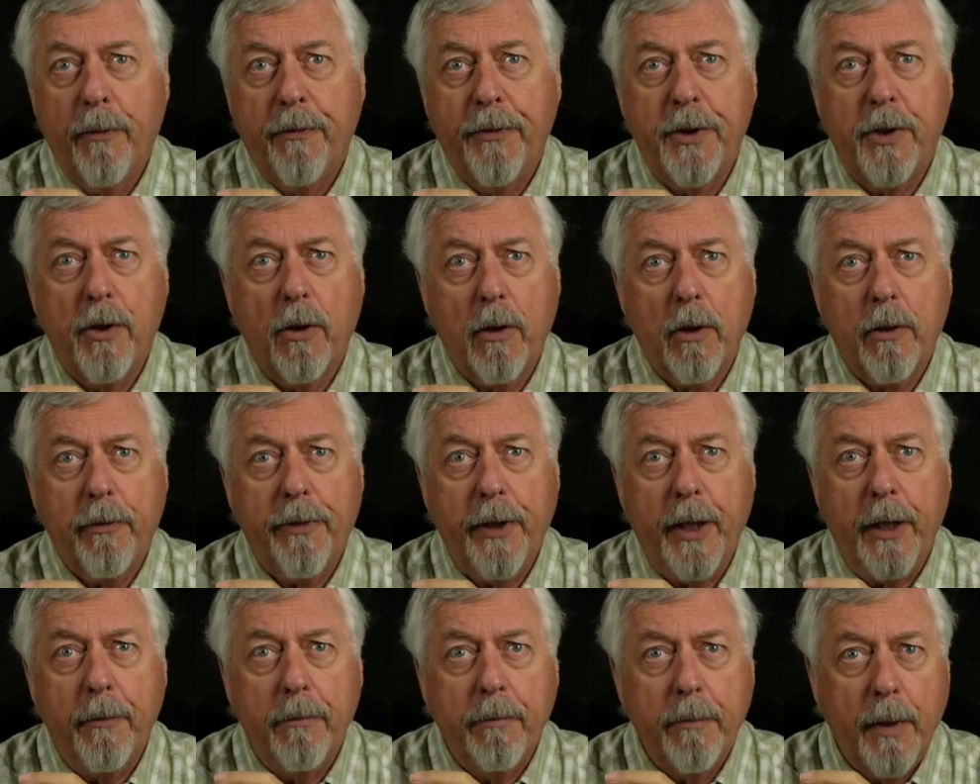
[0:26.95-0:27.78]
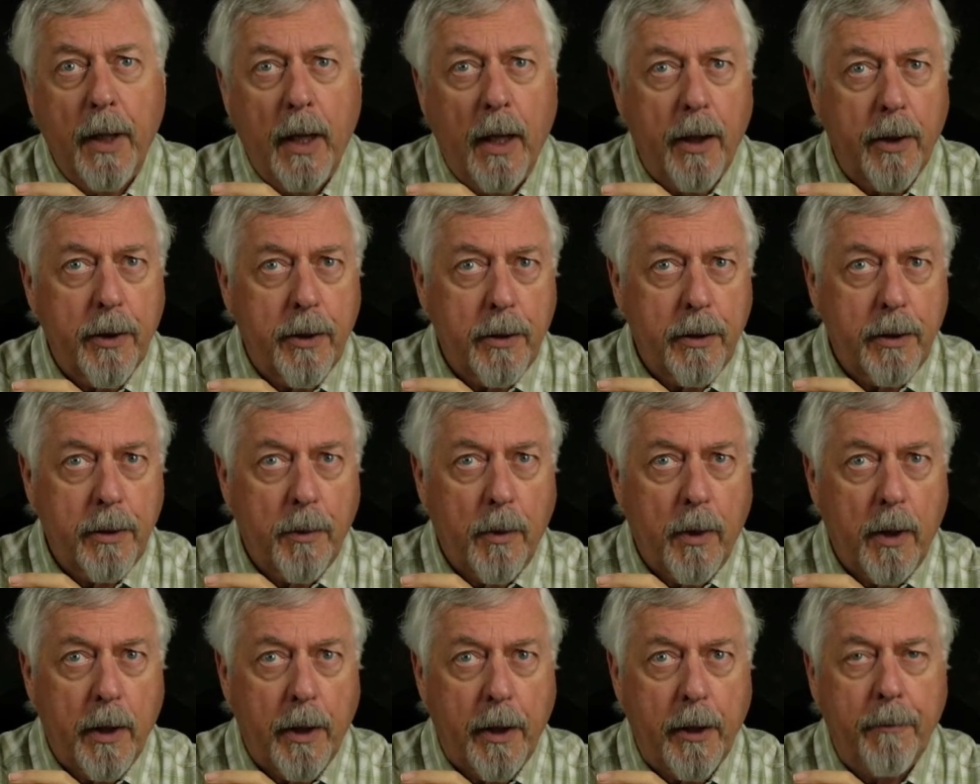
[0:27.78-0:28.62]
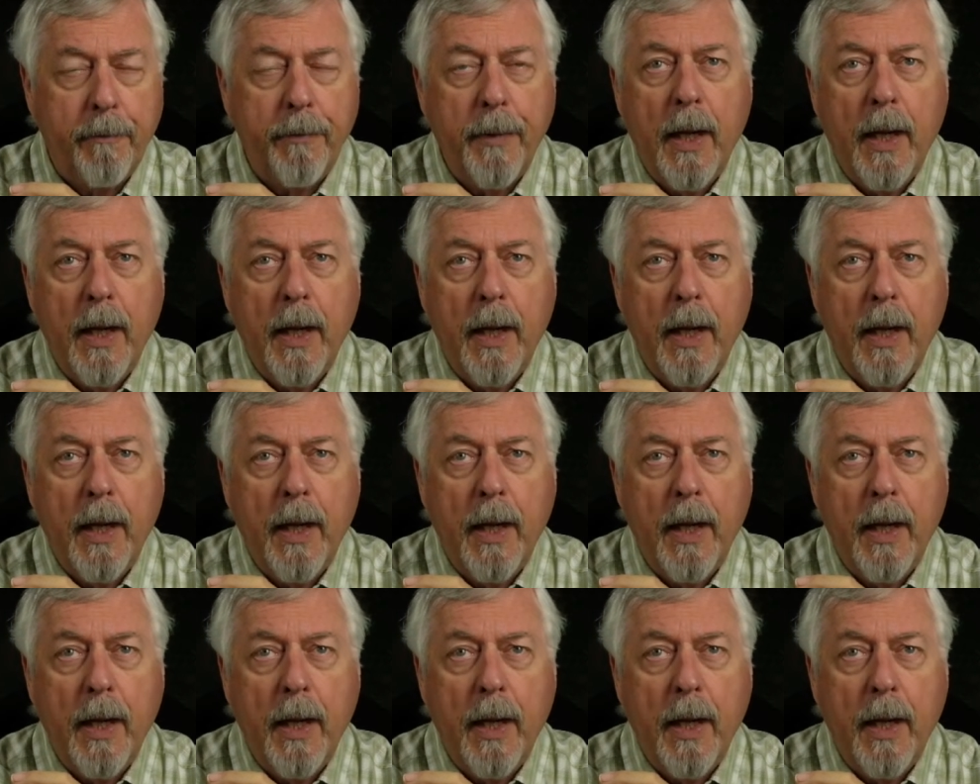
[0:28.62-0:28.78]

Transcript: photography out on the water.